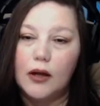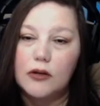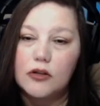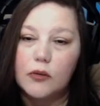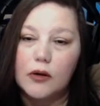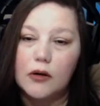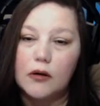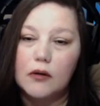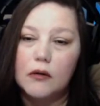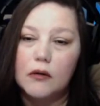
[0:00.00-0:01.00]
Actually, we're going
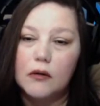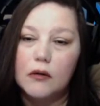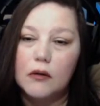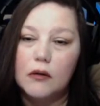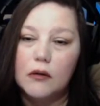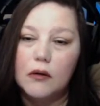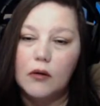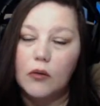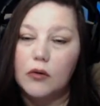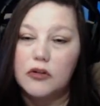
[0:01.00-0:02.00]
to...
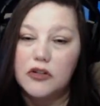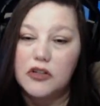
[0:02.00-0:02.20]
I'm